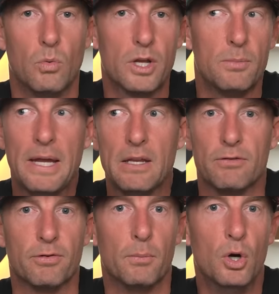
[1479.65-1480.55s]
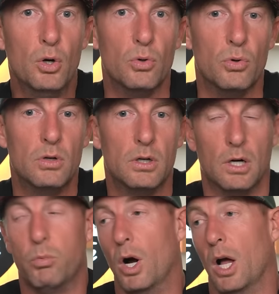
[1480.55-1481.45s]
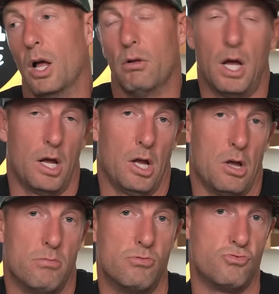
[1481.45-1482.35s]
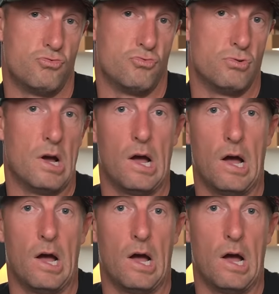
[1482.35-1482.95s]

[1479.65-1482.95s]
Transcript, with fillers: "What do you mean? From who?" Well, I do.